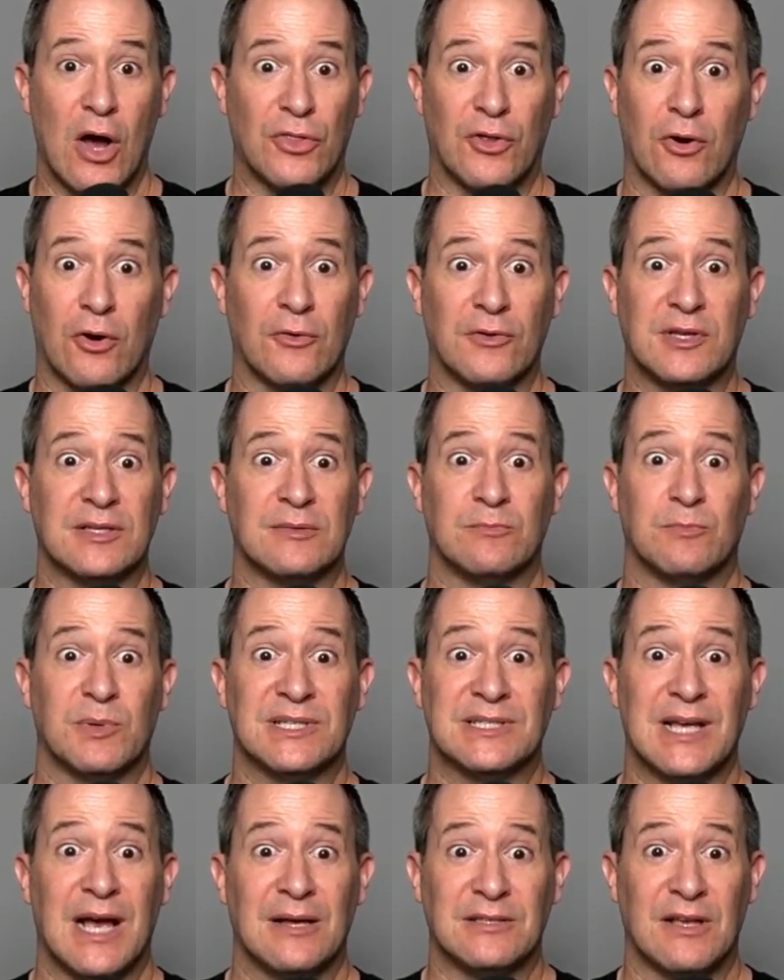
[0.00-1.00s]
there have
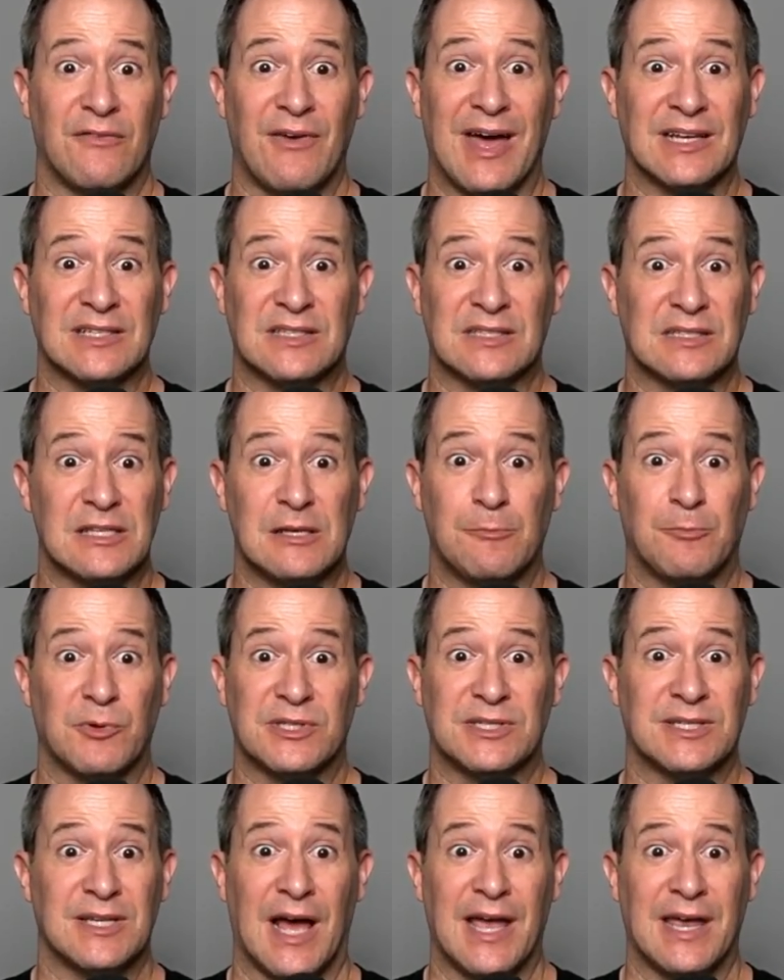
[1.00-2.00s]
been times I've had a
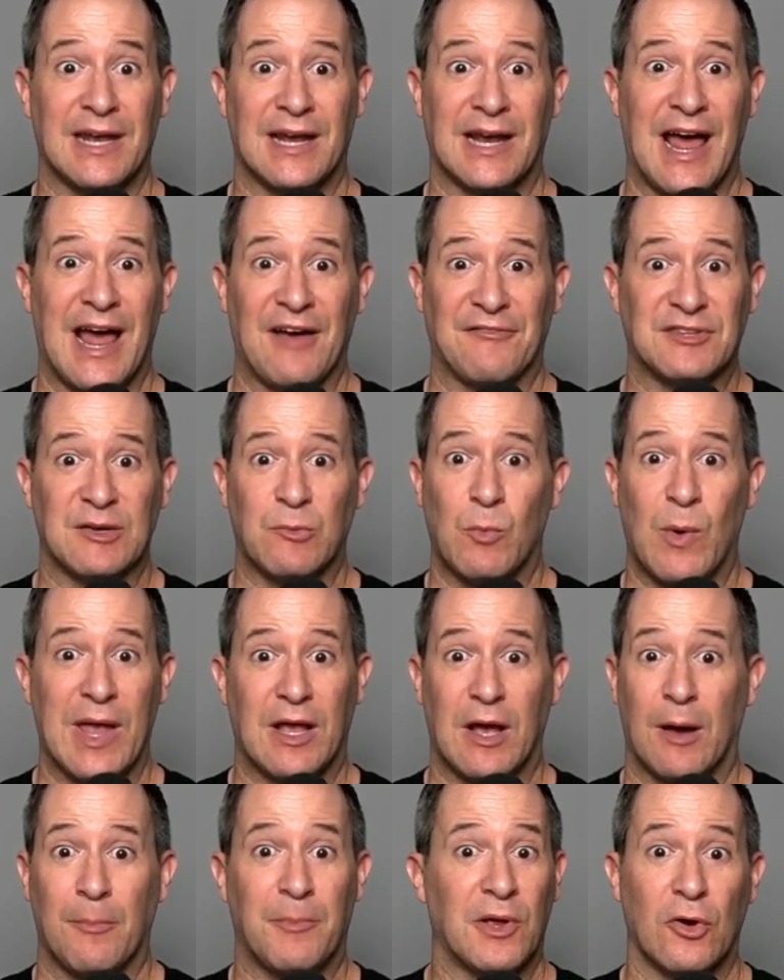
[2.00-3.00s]
sleepless night and have to
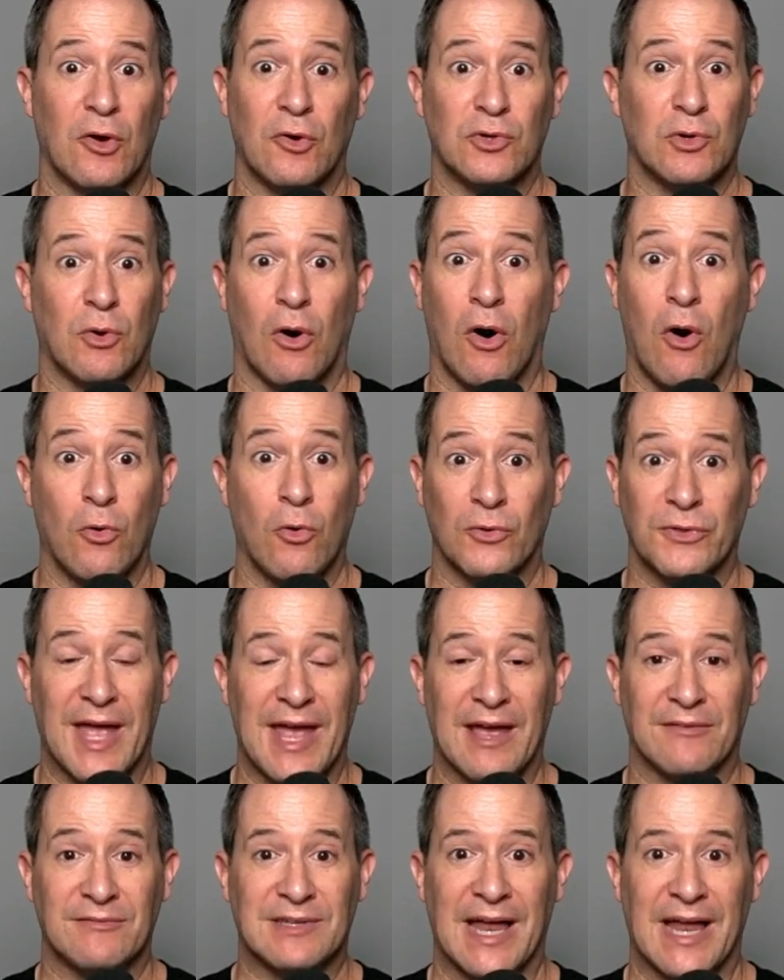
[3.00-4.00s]
wake up and go do a whole
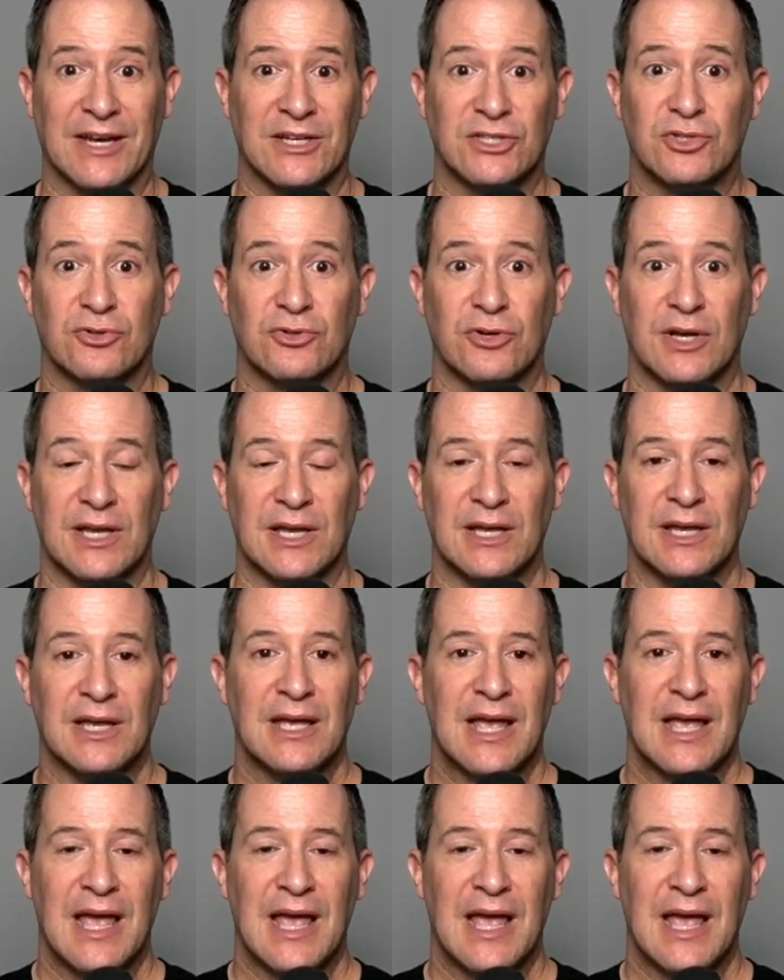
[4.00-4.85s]
day of dentistry.